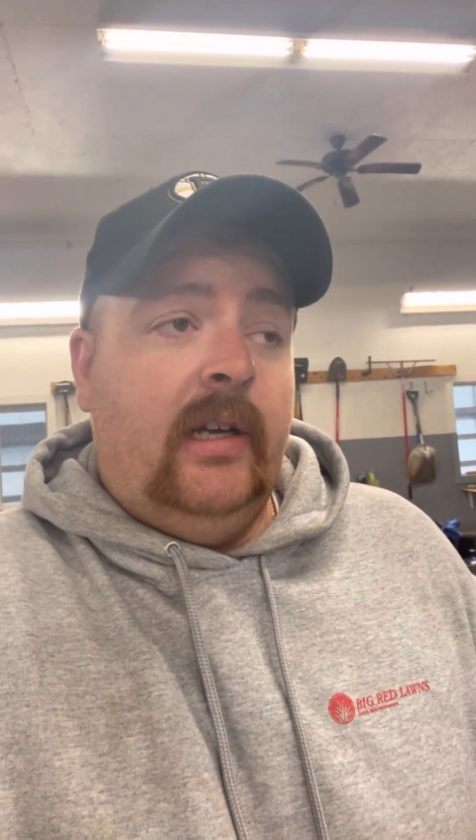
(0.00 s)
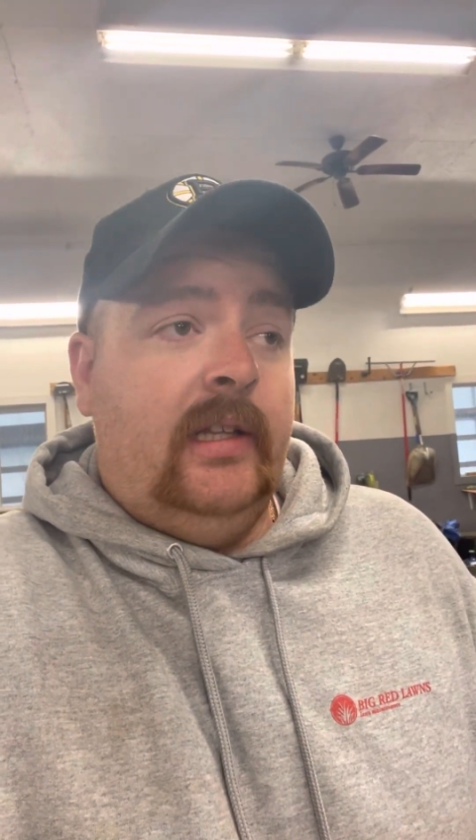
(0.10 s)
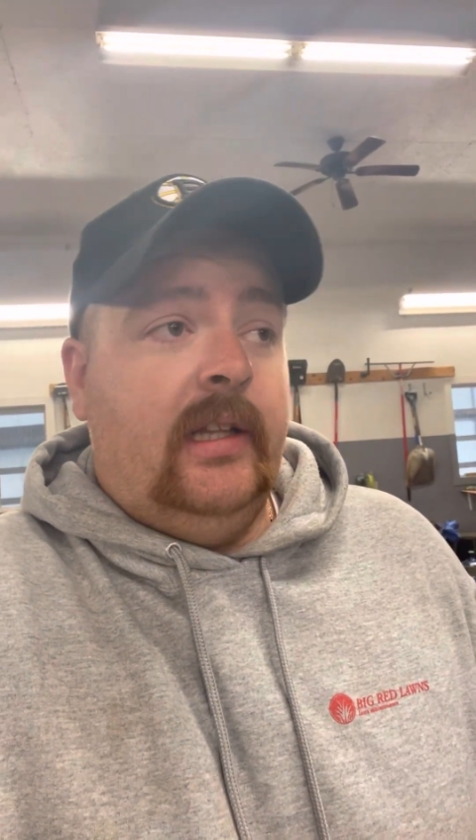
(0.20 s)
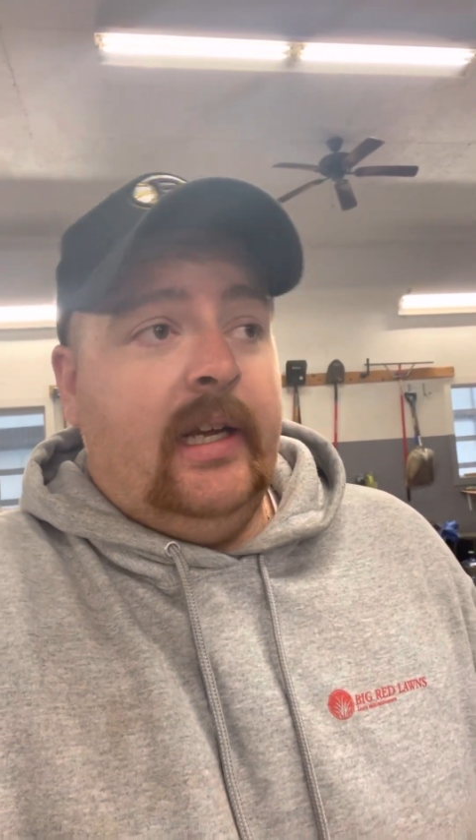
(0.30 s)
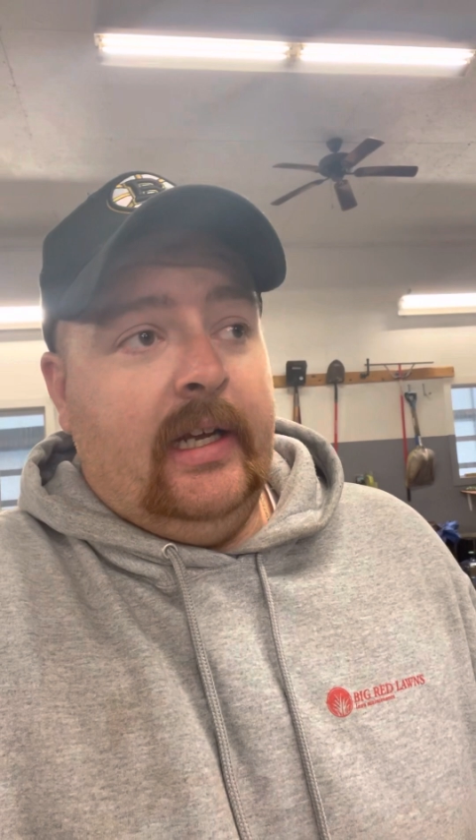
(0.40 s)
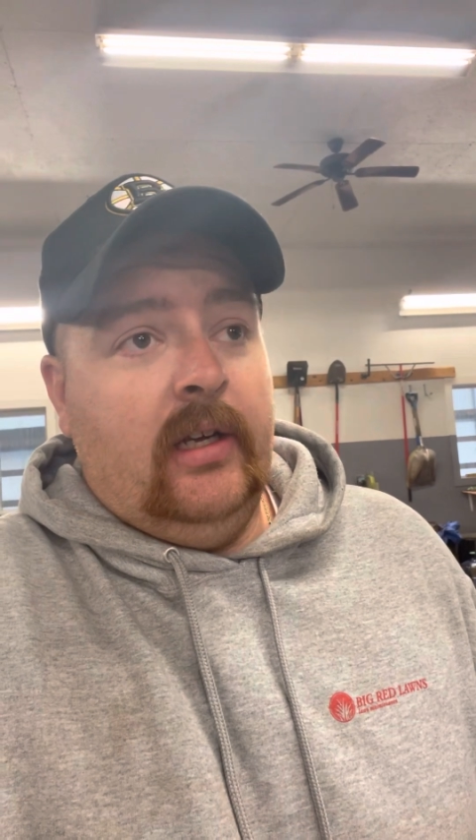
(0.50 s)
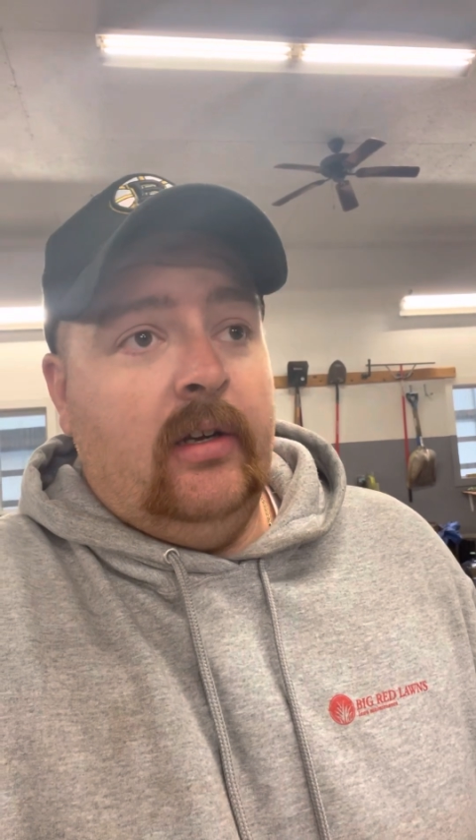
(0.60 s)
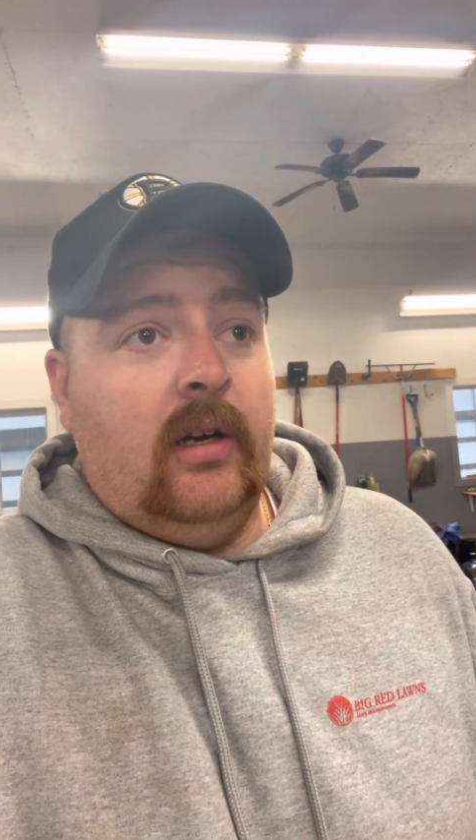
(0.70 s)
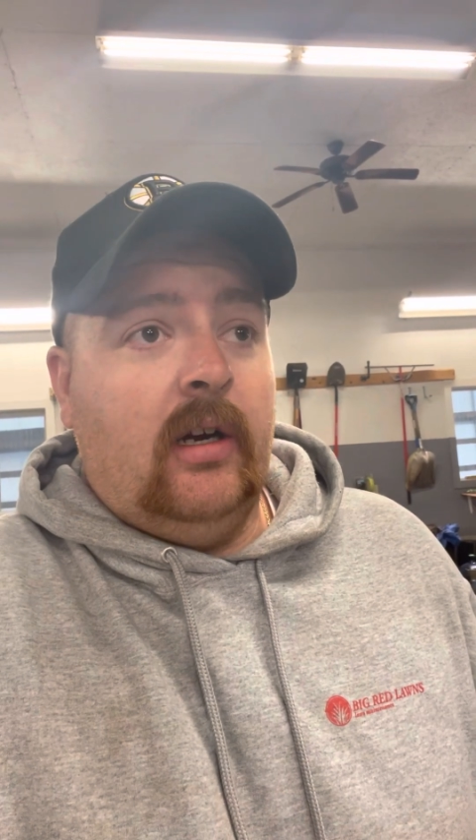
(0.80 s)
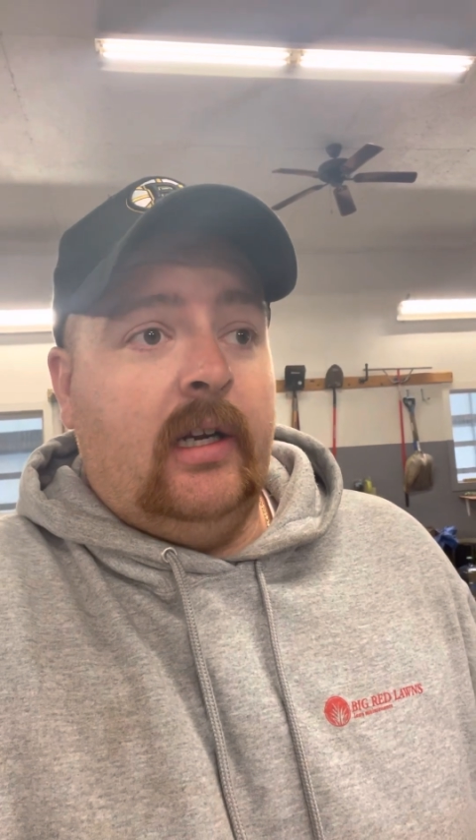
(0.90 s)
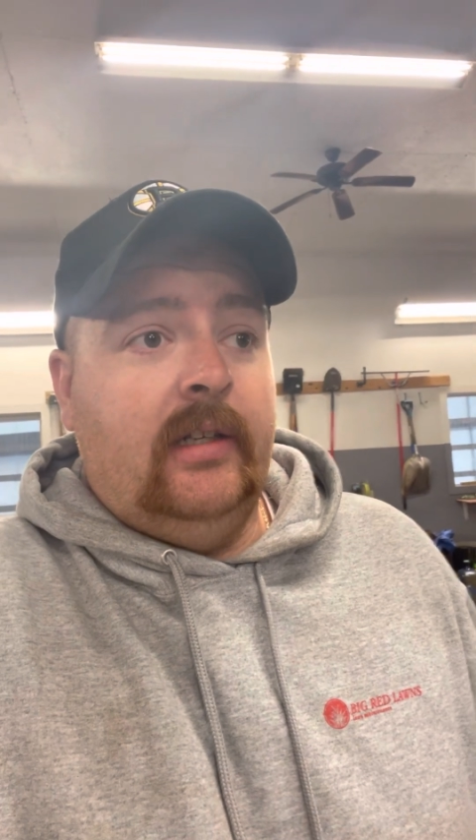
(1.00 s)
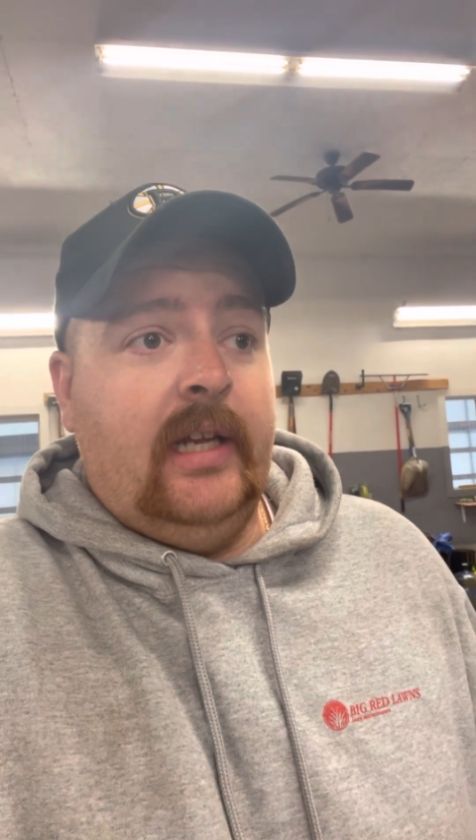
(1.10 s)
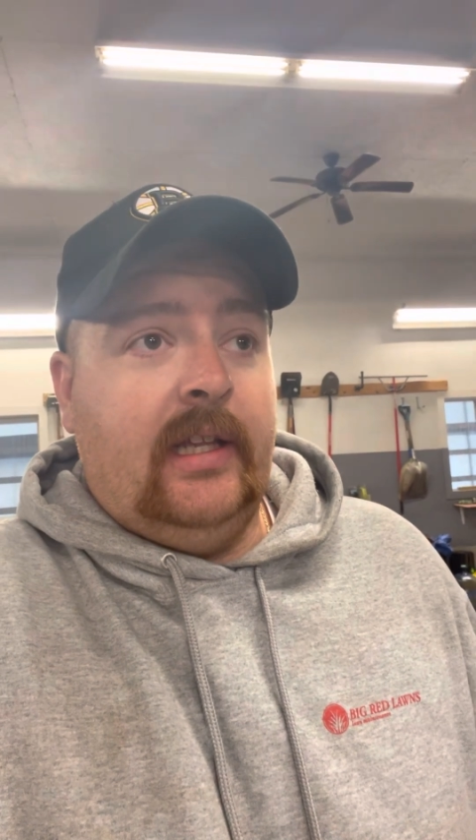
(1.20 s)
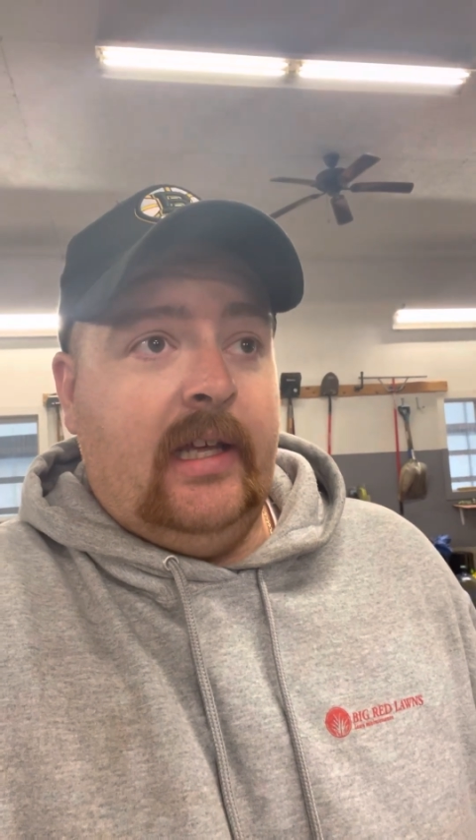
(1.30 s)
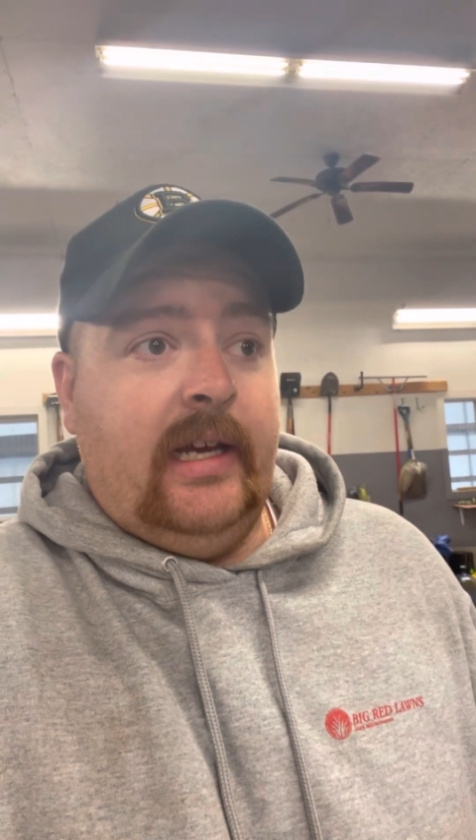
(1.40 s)
and then they are gonna
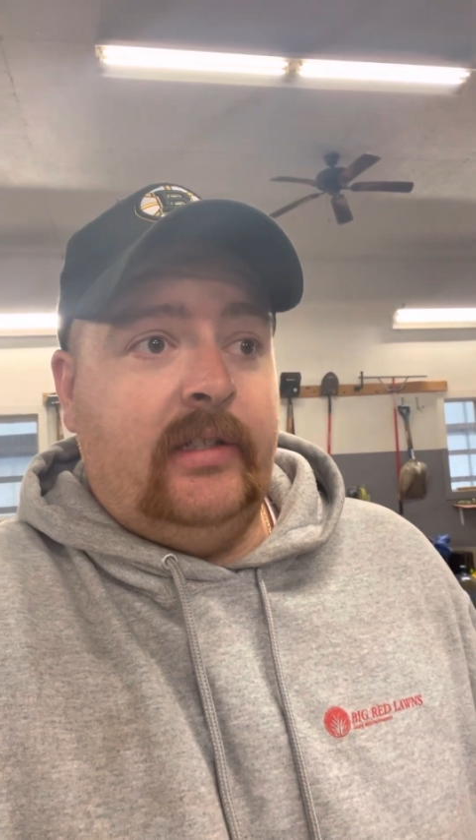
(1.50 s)
take that